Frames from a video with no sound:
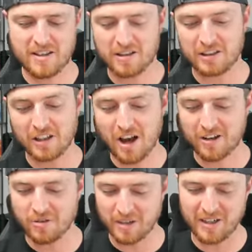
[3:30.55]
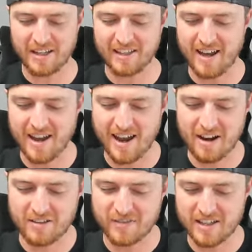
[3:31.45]
luck we're going to get
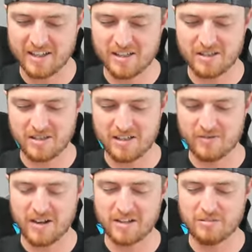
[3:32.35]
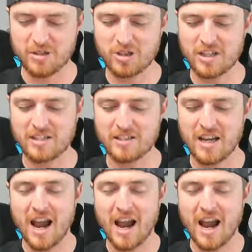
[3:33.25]
out of these vending machines.